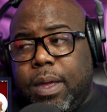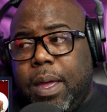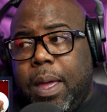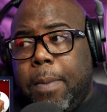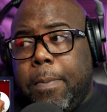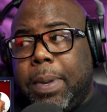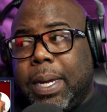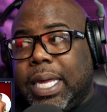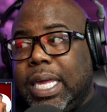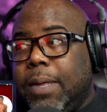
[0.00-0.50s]

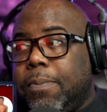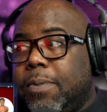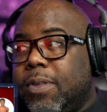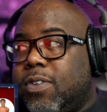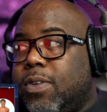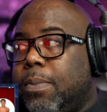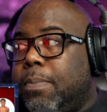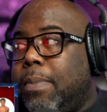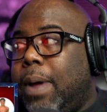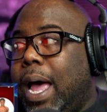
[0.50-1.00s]
But keep
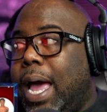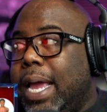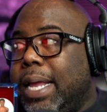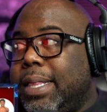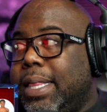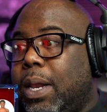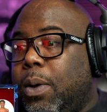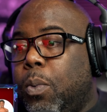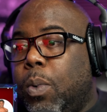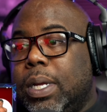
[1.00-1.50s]
this in mind
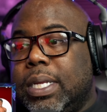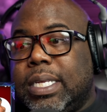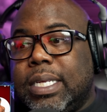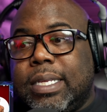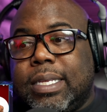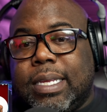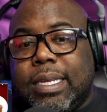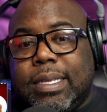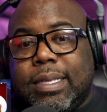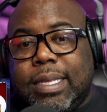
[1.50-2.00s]
that
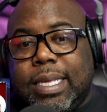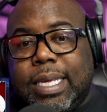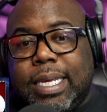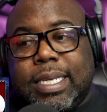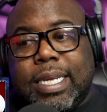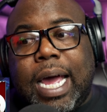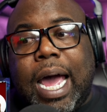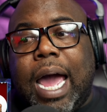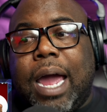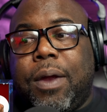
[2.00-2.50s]
wasn't the
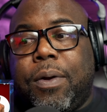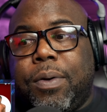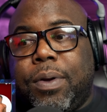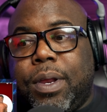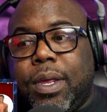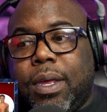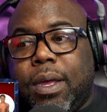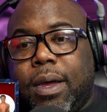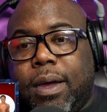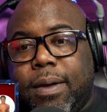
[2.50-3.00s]

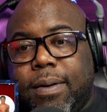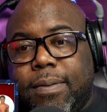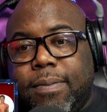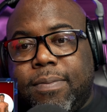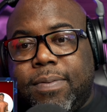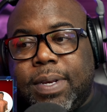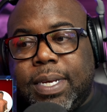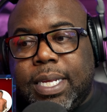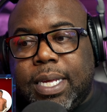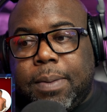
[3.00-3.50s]
entirety
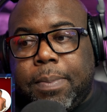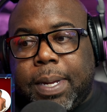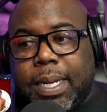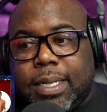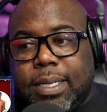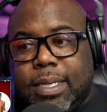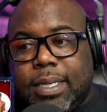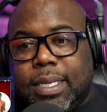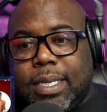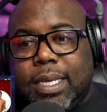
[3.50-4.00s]
of
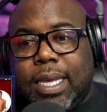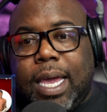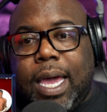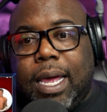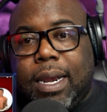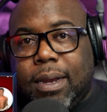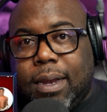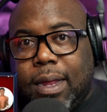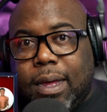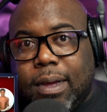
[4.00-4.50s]
DMX's
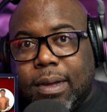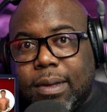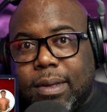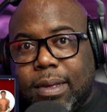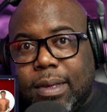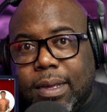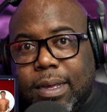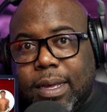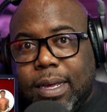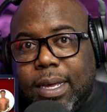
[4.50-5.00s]
catalog.
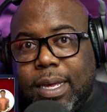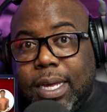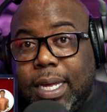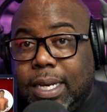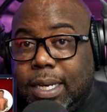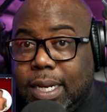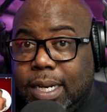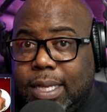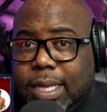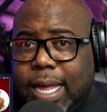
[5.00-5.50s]
He
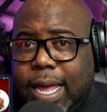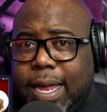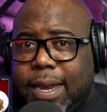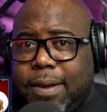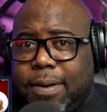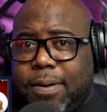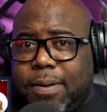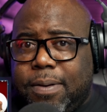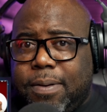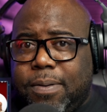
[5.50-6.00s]
did
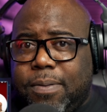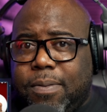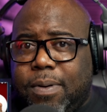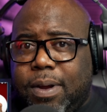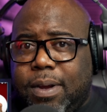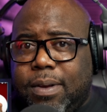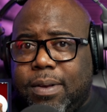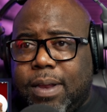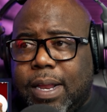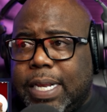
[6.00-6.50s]
that,
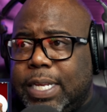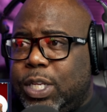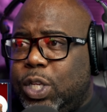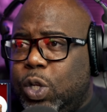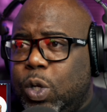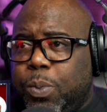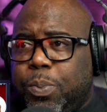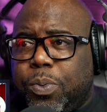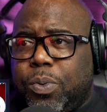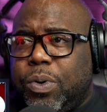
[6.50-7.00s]
right? That
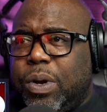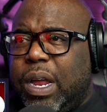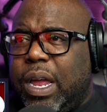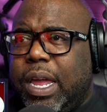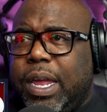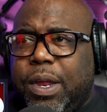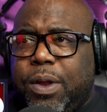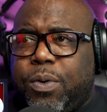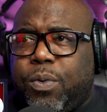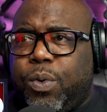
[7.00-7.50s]
super
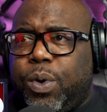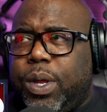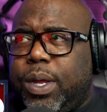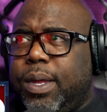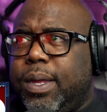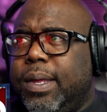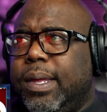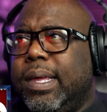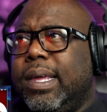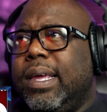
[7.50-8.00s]

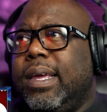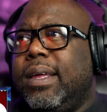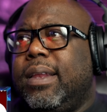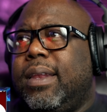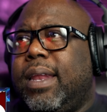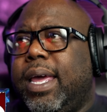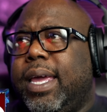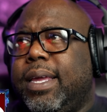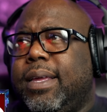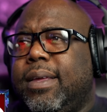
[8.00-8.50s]
angry,
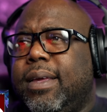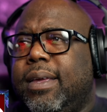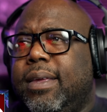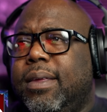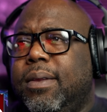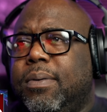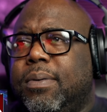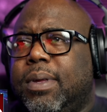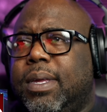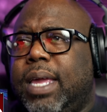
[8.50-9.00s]
like, uh,
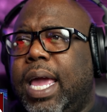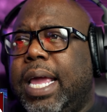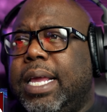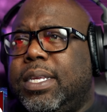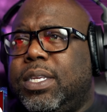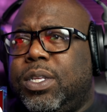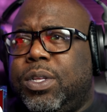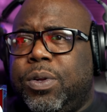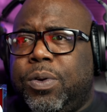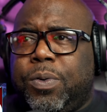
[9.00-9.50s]
you know,
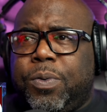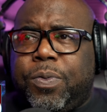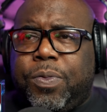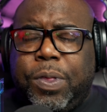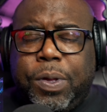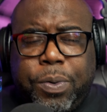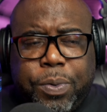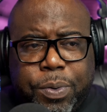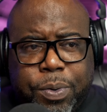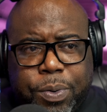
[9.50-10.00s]
gangster
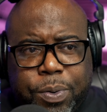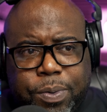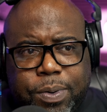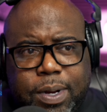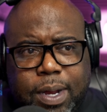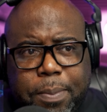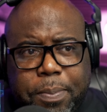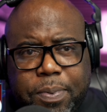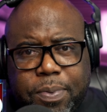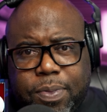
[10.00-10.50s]
theater
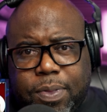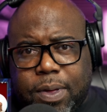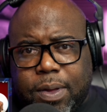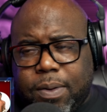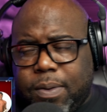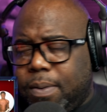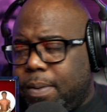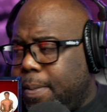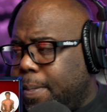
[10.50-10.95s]
type of thing,